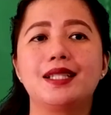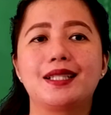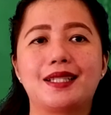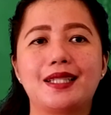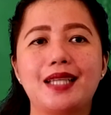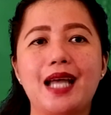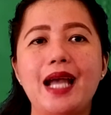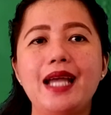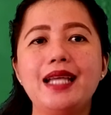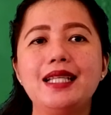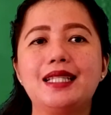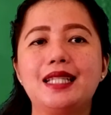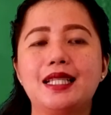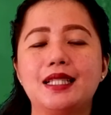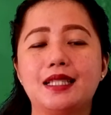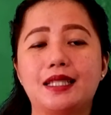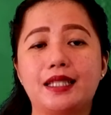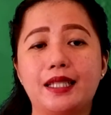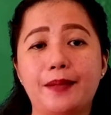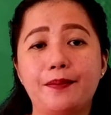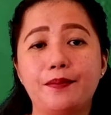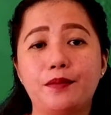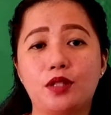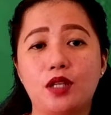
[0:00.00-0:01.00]
Signs and
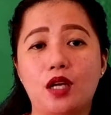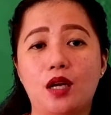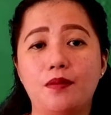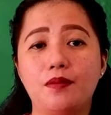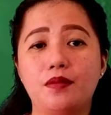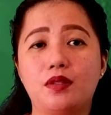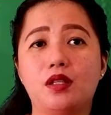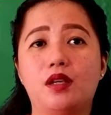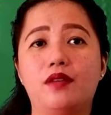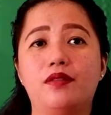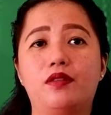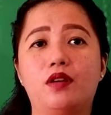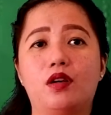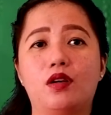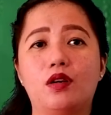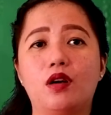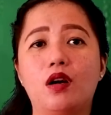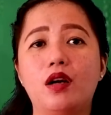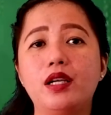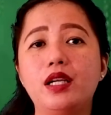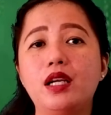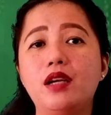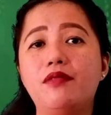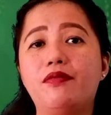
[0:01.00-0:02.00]
symptoms of
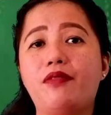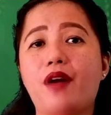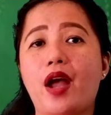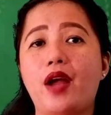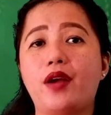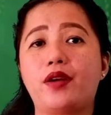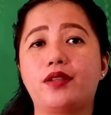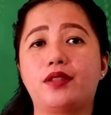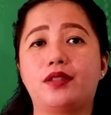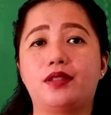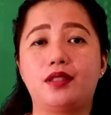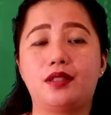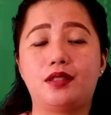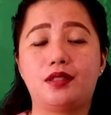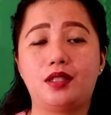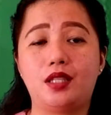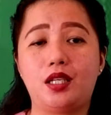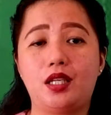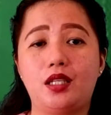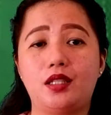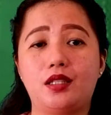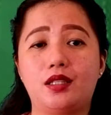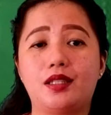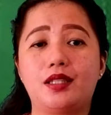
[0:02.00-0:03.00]
coronavirus
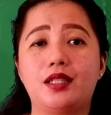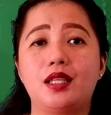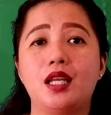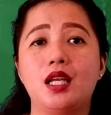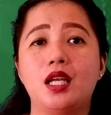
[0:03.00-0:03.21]
disease